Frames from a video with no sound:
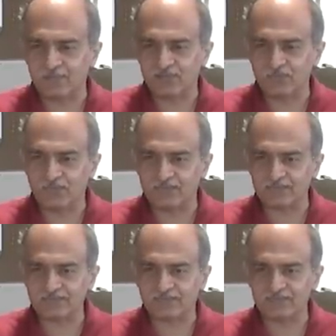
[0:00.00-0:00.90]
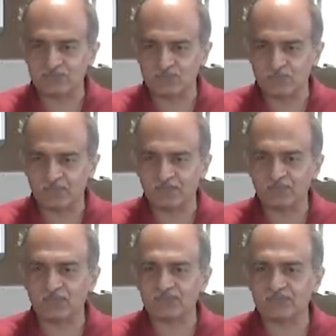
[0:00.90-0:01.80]
but you are just consuming
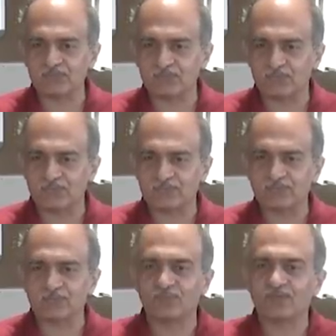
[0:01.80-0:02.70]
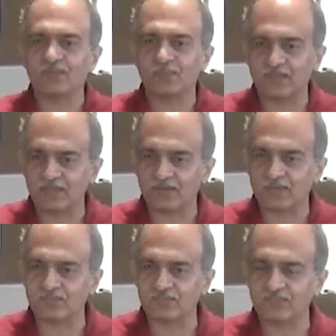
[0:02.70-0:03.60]
those resources over a period
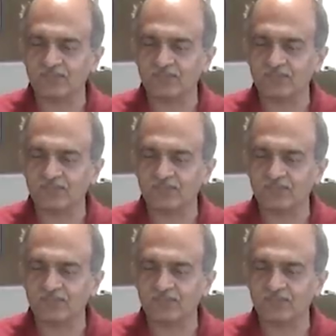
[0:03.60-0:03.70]
of